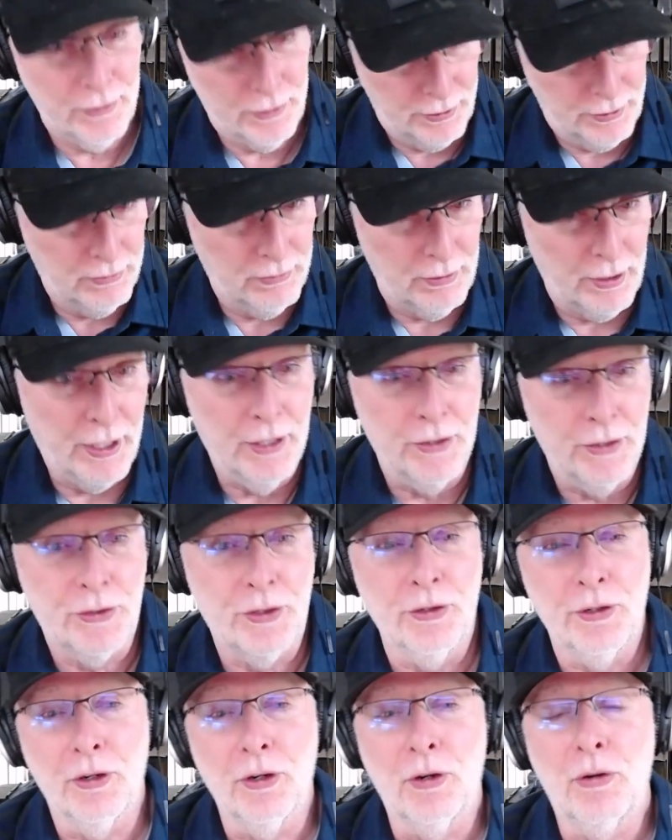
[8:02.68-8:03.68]
to
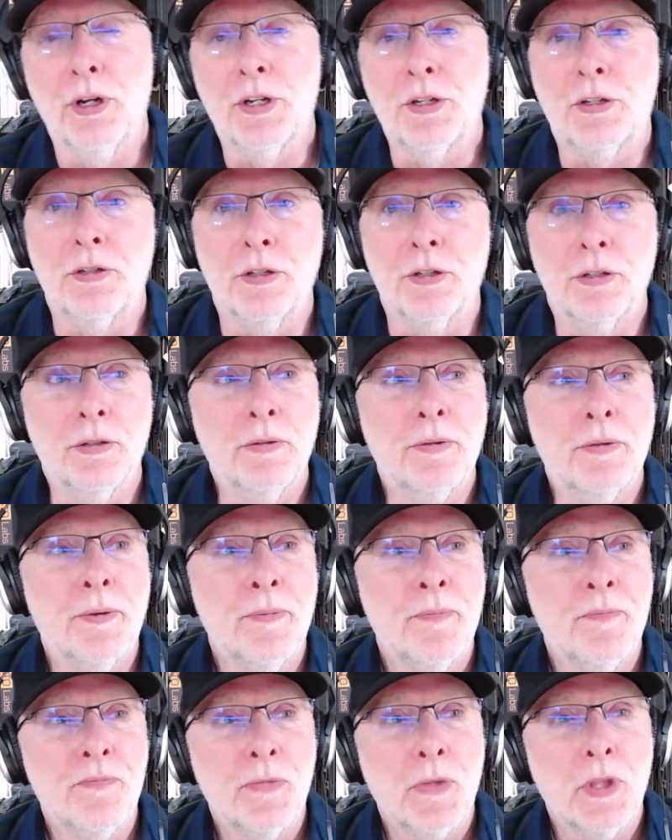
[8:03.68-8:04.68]
answer your question,
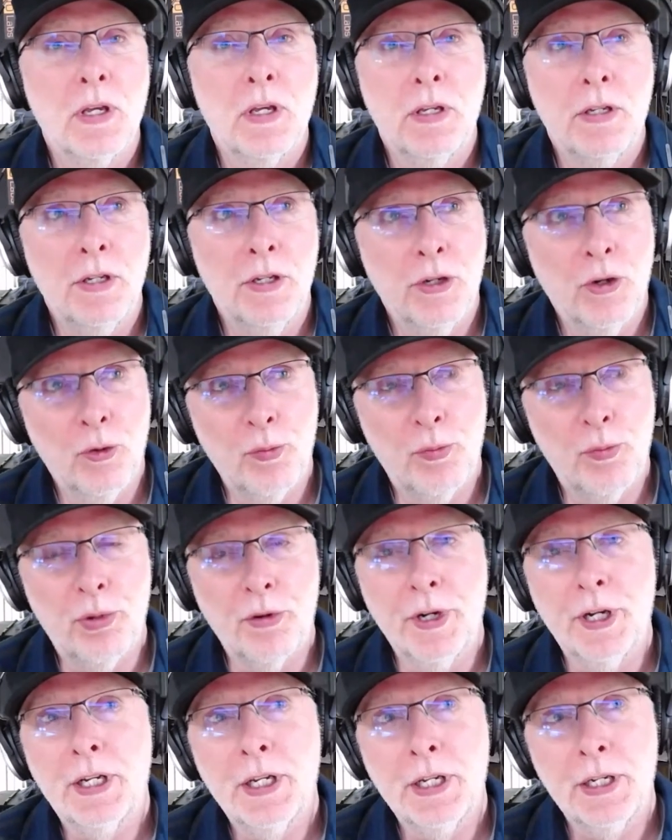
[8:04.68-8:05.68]

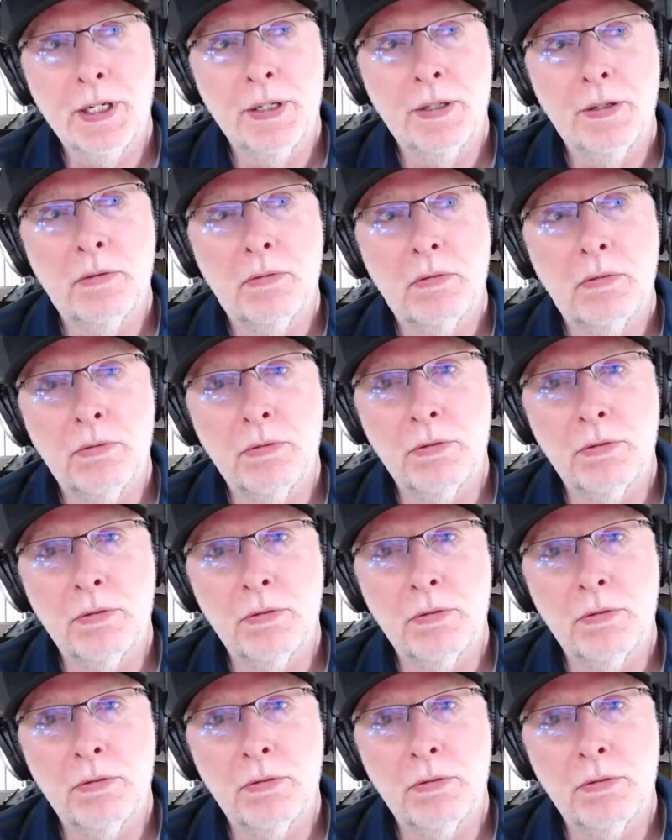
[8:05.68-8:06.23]
bringing